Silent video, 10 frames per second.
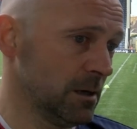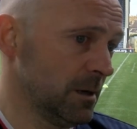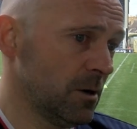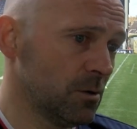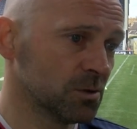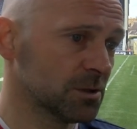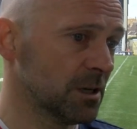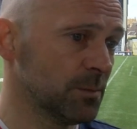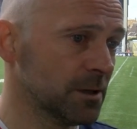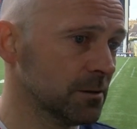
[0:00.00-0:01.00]
And I always
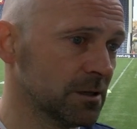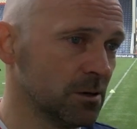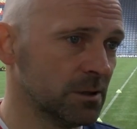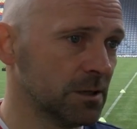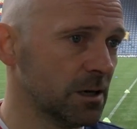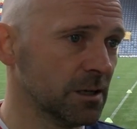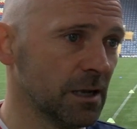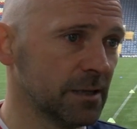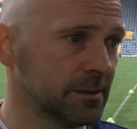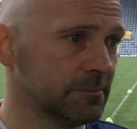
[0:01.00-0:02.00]
set myself a
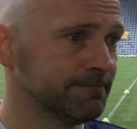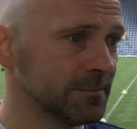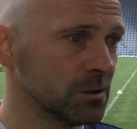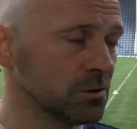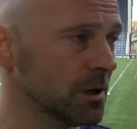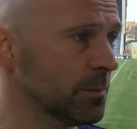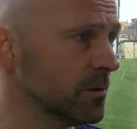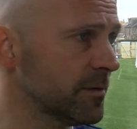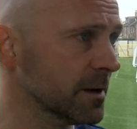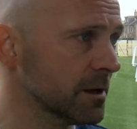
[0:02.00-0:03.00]
target, you know,
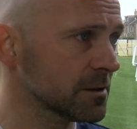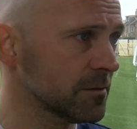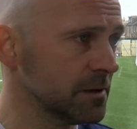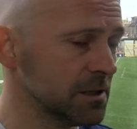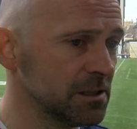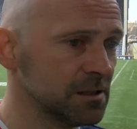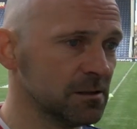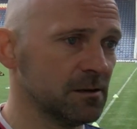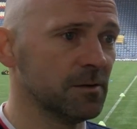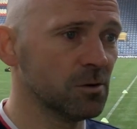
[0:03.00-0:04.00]
double figures every season.
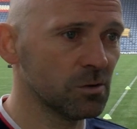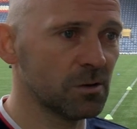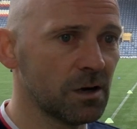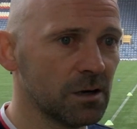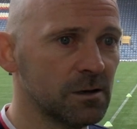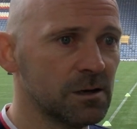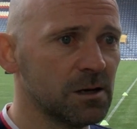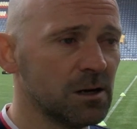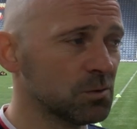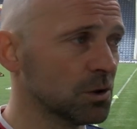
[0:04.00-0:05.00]
And if I got that,
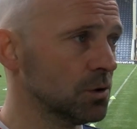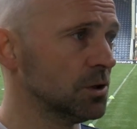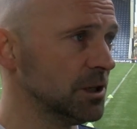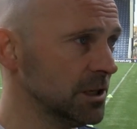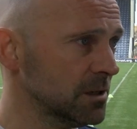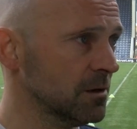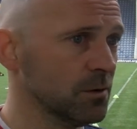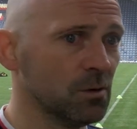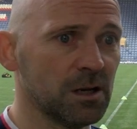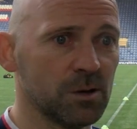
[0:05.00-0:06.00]
it was a good season.
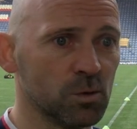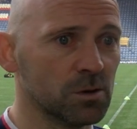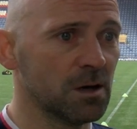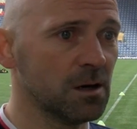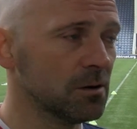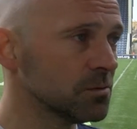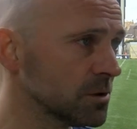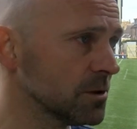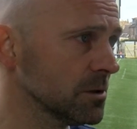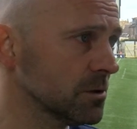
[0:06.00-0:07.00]
If I got any more than that, it was
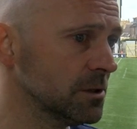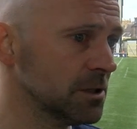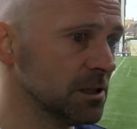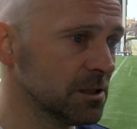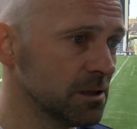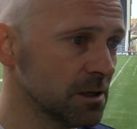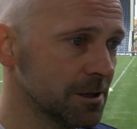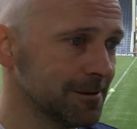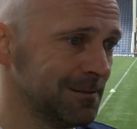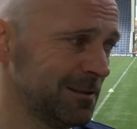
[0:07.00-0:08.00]
a really good season.
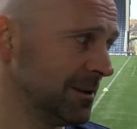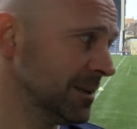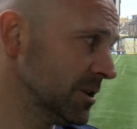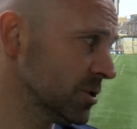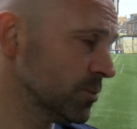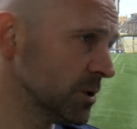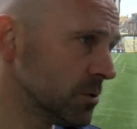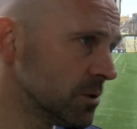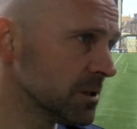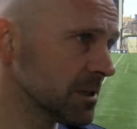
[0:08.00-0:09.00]
I think he should be
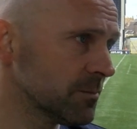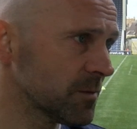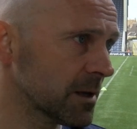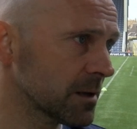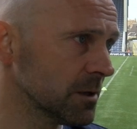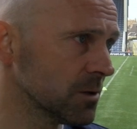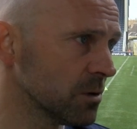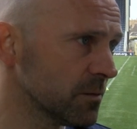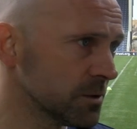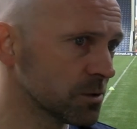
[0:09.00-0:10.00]
doing the same thing, you
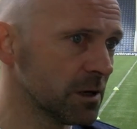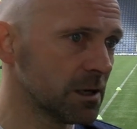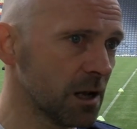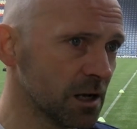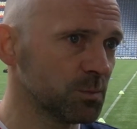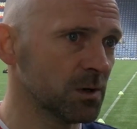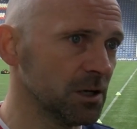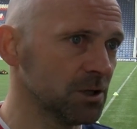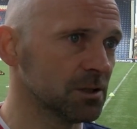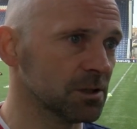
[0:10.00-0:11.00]
know, if he's got any
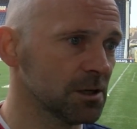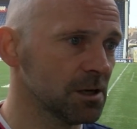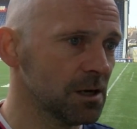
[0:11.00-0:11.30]
aspirations